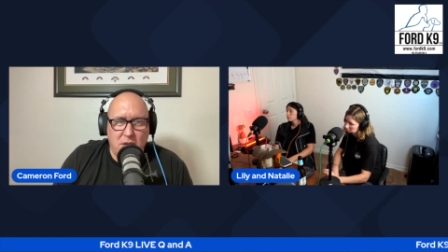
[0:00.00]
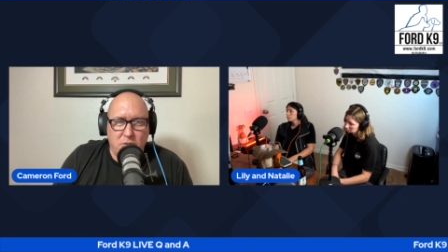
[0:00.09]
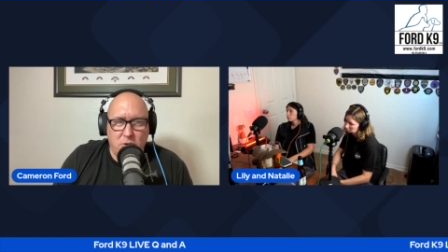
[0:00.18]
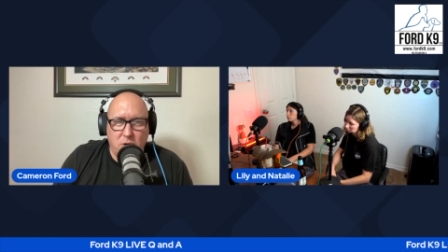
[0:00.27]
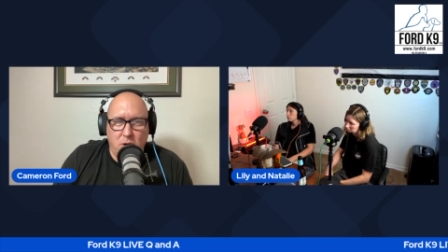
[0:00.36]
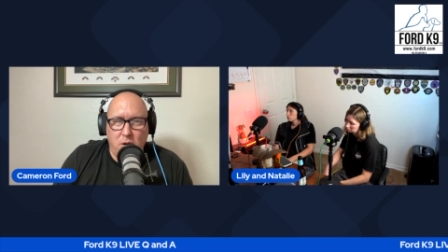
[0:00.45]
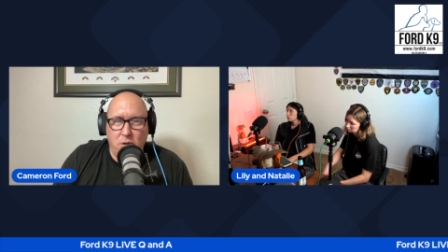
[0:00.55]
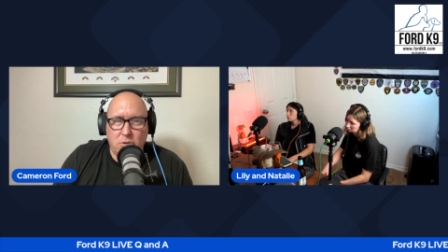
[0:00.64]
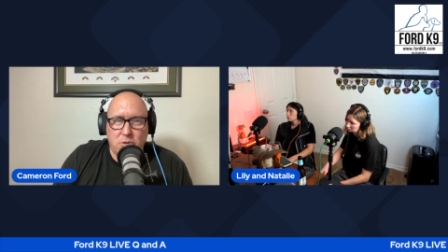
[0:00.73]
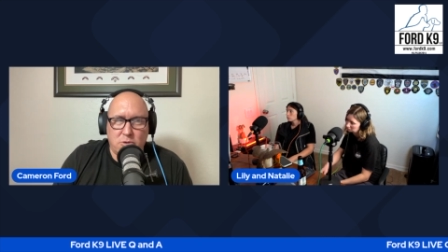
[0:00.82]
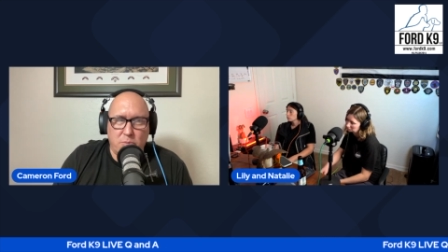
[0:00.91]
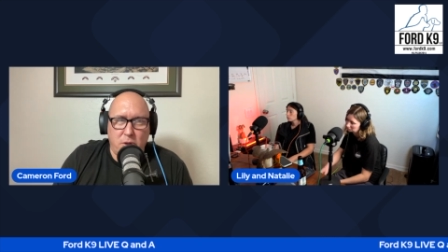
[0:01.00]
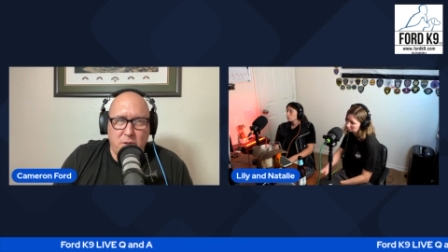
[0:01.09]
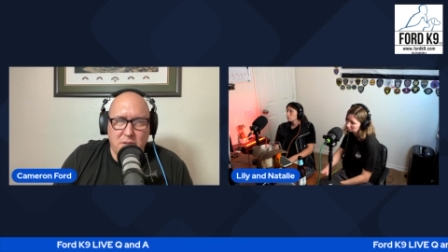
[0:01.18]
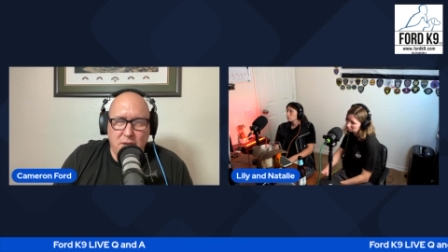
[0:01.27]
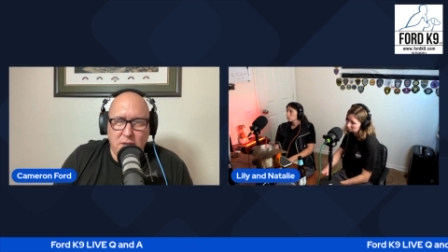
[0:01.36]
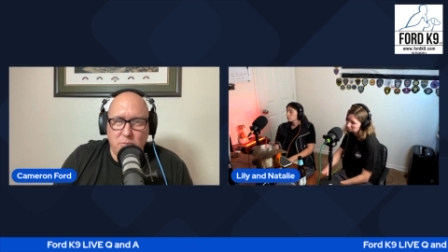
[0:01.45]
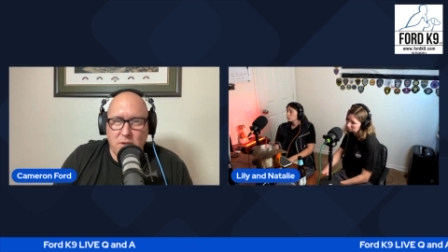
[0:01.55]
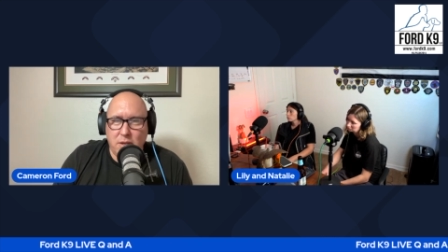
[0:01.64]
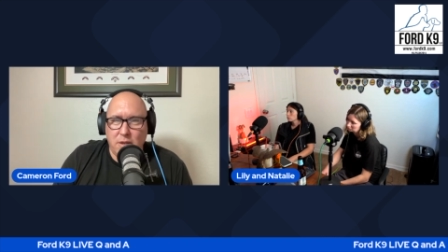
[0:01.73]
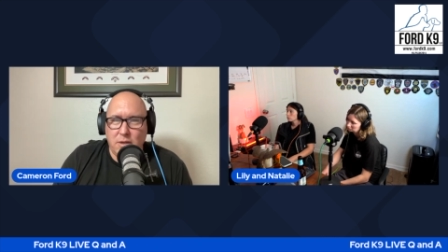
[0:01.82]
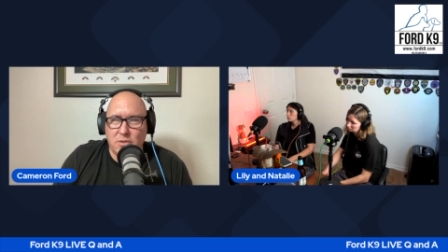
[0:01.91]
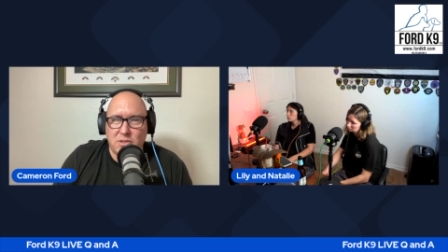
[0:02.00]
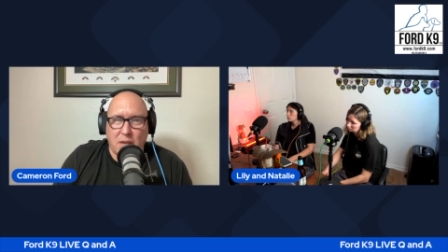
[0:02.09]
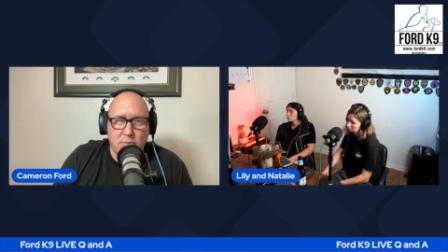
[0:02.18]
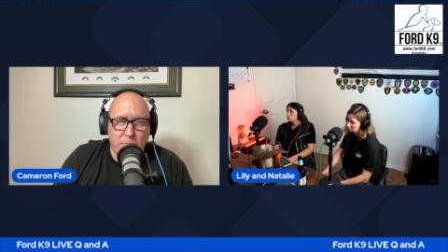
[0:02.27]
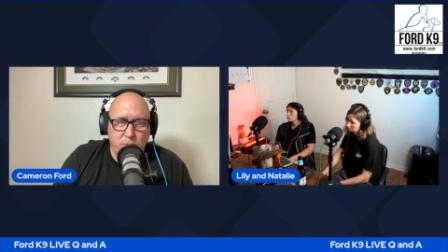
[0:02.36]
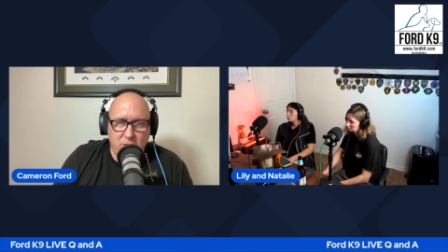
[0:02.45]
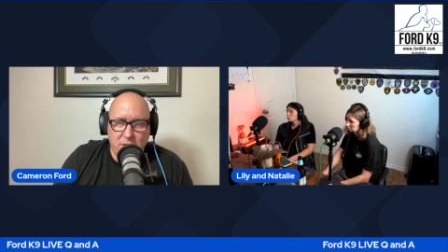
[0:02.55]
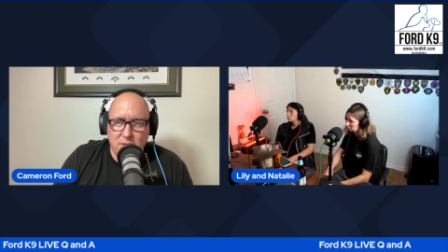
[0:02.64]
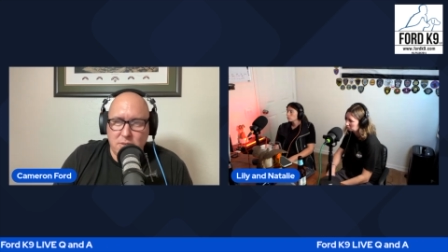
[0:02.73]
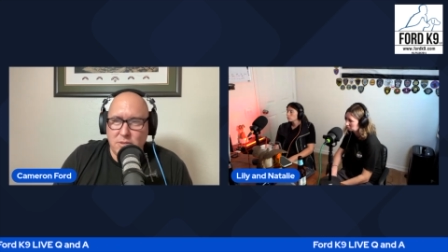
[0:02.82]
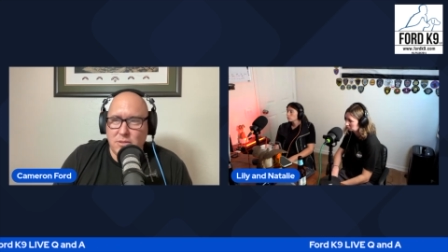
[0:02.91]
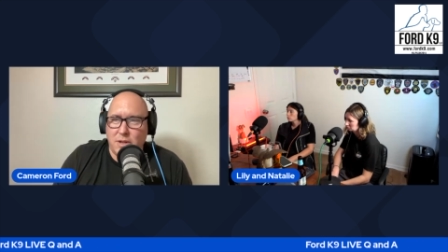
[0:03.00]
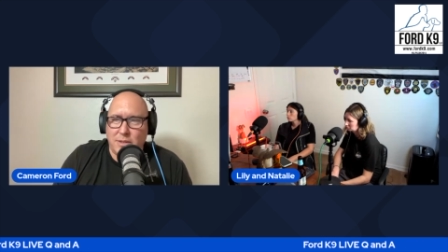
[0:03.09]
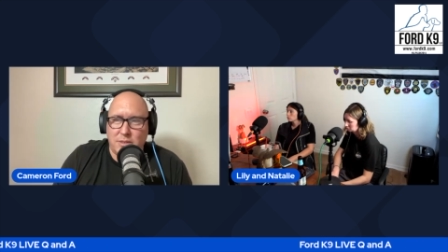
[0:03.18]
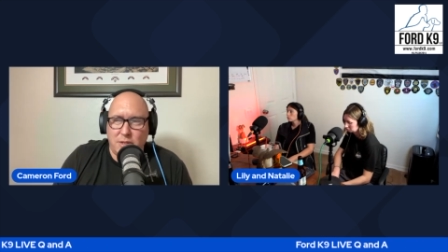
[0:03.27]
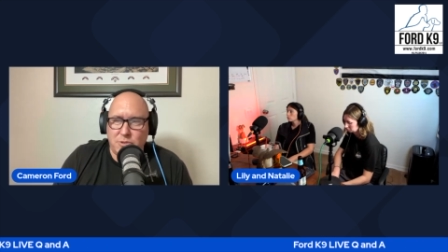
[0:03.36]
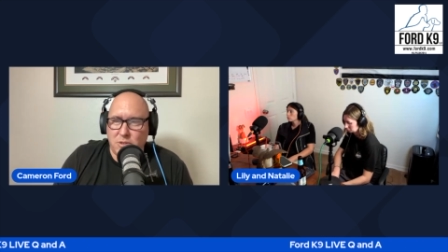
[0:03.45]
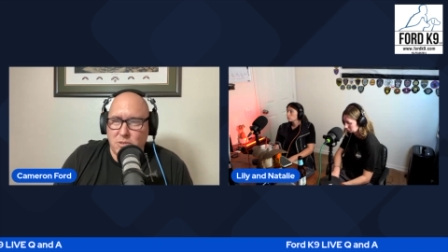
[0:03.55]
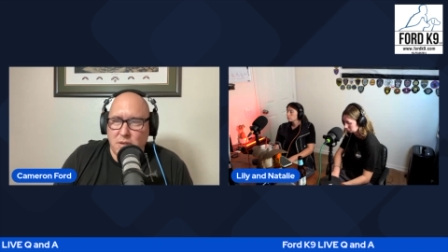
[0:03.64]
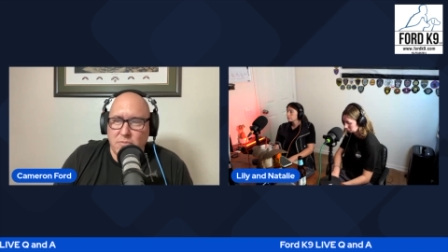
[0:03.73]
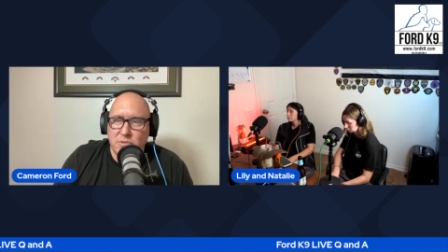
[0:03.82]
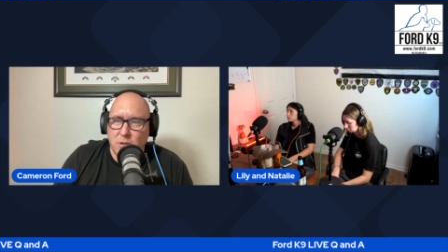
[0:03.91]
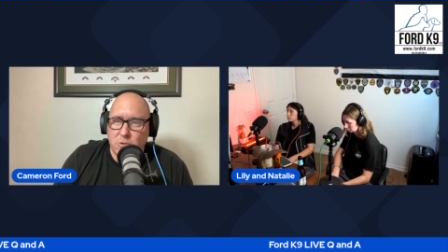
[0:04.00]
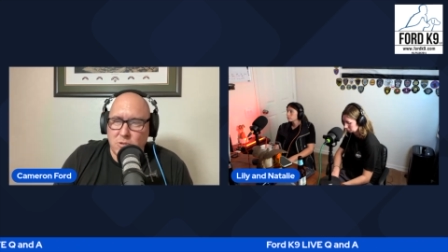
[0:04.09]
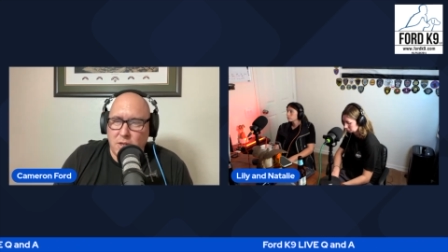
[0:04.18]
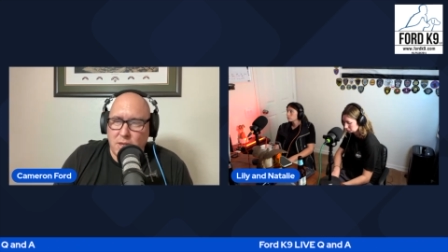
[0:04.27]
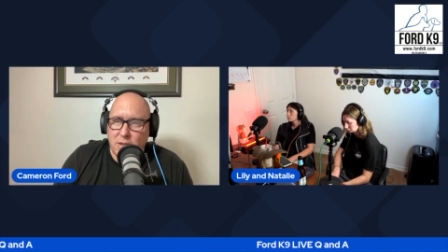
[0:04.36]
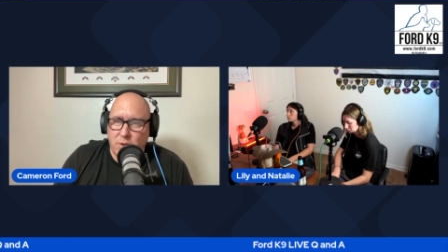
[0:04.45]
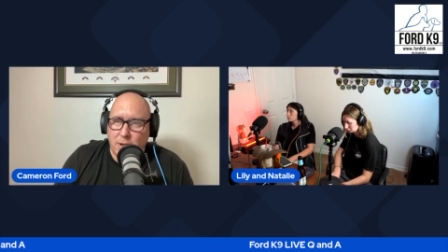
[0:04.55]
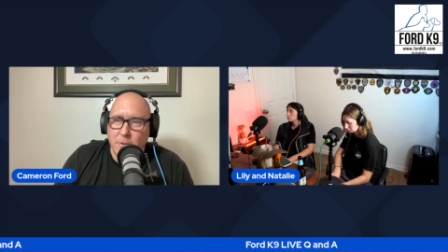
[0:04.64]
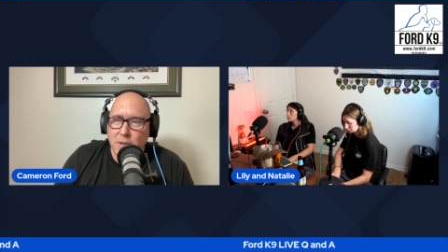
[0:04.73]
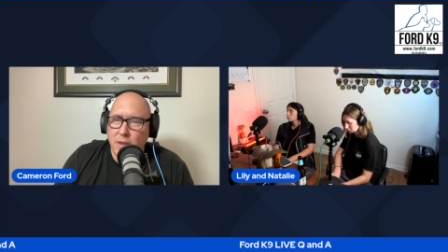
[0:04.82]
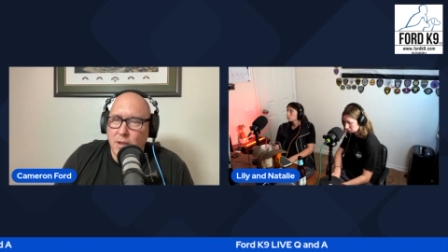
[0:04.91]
Nathan Hall, Dr. Paula Tiedemann, Simon Prinz, lots and lots of good stuff. So there's a lot coming out.